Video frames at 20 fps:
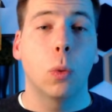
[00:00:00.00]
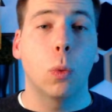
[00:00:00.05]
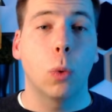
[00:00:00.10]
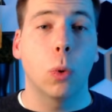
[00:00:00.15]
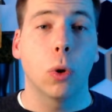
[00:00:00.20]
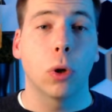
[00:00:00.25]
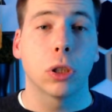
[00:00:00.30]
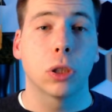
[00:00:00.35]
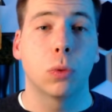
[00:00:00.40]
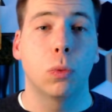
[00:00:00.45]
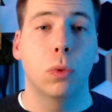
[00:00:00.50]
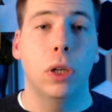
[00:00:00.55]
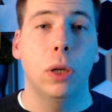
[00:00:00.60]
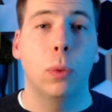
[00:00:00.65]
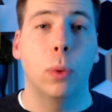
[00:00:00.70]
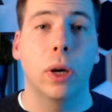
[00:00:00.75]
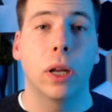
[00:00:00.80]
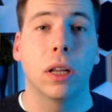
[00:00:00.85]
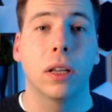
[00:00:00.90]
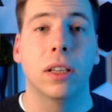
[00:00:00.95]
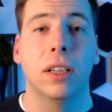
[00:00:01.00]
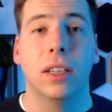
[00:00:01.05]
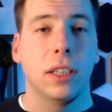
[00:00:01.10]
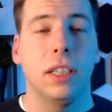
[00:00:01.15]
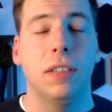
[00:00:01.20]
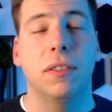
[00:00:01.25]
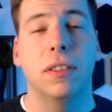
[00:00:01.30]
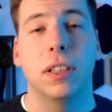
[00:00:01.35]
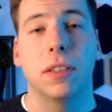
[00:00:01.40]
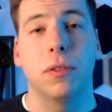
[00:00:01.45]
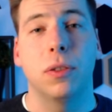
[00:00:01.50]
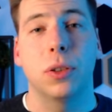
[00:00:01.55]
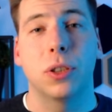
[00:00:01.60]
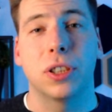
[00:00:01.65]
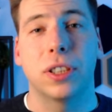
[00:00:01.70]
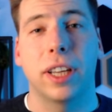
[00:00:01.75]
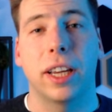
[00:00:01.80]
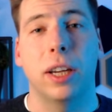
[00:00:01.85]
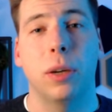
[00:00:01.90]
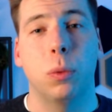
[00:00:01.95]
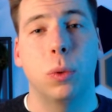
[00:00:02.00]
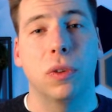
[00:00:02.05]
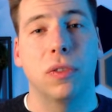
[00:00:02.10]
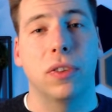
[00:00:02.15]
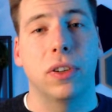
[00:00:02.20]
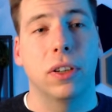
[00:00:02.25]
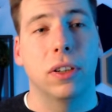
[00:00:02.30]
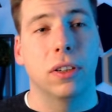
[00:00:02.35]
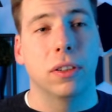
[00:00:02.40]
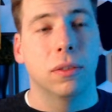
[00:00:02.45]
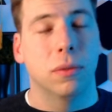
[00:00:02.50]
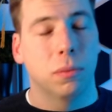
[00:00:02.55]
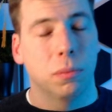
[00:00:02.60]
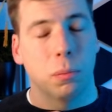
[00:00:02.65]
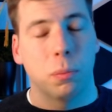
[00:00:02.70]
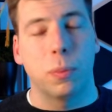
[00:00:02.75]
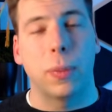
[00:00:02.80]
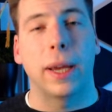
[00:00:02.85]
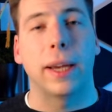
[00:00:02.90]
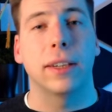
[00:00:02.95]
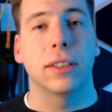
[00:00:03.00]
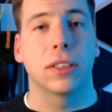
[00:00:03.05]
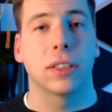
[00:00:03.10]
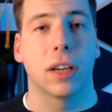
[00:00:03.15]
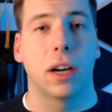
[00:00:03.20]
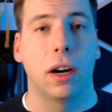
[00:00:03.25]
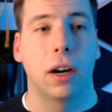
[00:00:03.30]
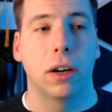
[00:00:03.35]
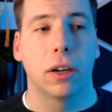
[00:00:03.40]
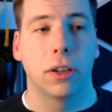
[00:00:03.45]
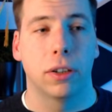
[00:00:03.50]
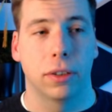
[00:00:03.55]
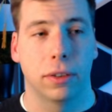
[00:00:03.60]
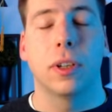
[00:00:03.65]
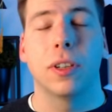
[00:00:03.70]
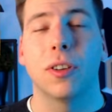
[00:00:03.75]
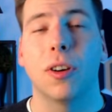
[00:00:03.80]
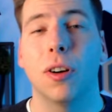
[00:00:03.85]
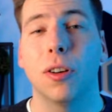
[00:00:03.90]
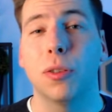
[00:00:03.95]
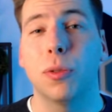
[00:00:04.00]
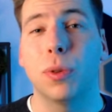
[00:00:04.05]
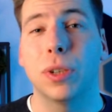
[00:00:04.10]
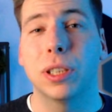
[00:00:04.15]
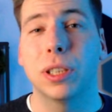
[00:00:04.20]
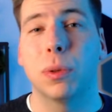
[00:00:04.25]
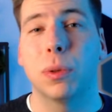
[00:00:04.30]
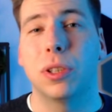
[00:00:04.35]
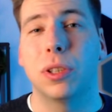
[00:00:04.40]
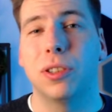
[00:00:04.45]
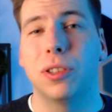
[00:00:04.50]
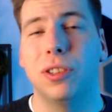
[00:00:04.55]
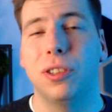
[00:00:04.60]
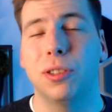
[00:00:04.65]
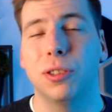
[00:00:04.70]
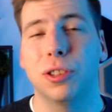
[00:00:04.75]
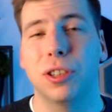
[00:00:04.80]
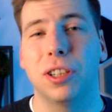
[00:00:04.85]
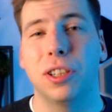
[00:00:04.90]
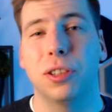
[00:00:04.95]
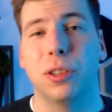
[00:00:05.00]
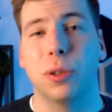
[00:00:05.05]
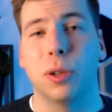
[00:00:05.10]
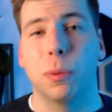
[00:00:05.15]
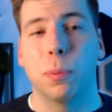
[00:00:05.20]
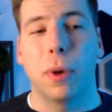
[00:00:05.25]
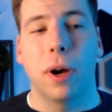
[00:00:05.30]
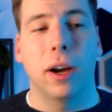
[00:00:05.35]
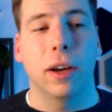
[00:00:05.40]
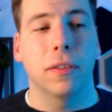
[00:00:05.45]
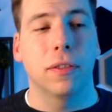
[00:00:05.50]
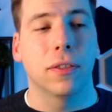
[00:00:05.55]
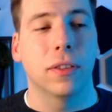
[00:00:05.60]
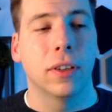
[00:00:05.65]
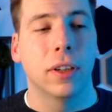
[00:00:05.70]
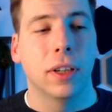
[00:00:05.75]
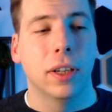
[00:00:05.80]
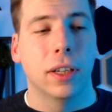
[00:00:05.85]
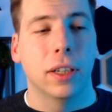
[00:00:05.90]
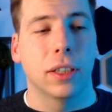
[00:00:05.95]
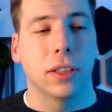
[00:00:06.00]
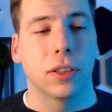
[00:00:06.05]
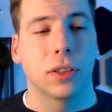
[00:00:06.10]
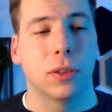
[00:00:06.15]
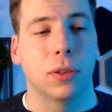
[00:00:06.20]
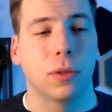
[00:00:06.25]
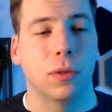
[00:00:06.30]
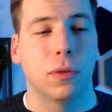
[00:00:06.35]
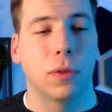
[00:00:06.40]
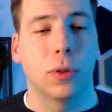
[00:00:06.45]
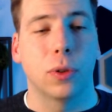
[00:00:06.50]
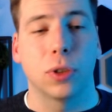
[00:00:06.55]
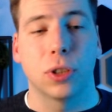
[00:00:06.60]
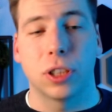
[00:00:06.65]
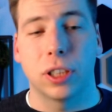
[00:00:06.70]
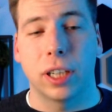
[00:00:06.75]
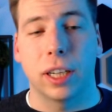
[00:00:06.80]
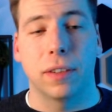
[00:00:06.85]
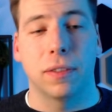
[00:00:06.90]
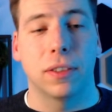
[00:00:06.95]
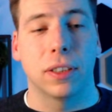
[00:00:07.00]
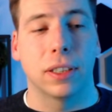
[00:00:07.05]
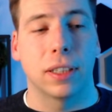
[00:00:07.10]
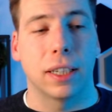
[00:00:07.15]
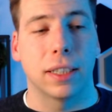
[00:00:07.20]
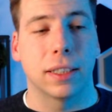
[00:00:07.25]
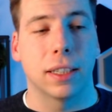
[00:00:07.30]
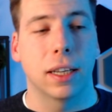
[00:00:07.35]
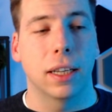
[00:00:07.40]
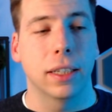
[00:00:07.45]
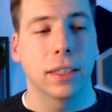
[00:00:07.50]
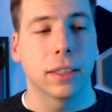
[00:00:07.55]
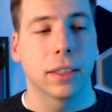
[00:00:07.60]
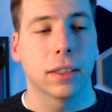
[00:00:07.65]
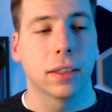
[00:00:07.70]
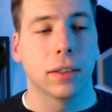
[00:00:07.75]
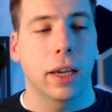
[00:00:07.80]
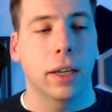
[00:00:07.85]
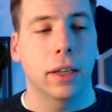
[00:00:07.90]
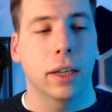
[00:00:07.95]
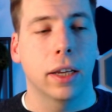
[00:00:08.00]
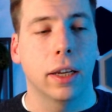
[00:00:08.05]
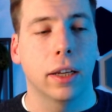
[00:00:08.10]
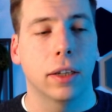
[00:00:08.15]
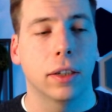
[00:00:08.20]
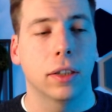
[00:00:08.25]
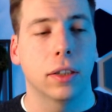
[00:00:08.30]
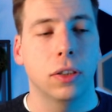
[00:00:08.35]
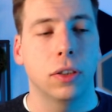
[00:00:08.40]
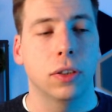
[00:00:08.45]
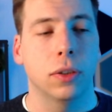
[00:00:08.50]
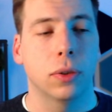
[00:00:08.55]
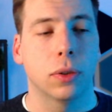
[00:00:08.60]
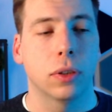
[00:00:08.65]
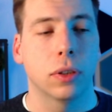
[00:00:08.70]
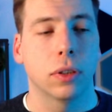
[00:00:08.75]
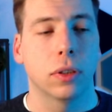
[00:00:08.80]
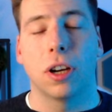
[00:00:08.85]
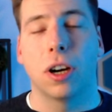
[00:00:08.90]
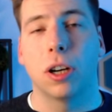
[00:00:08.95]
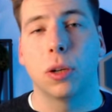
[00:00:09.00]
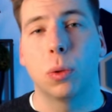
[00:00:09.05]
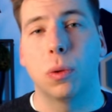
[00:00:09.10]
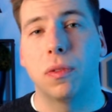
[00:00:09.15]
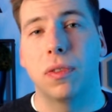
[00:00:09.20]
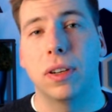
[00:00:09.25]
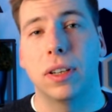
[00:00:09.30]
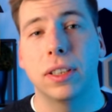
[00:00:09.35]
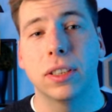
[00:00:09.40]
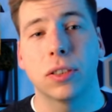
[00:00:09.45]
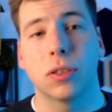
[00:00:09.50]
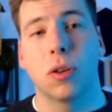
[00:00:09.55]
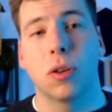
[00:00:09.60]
works really well, even if you stay within base R. In contrast, what you'd usually do in Python is to first save this as a list, and then you'd start with a list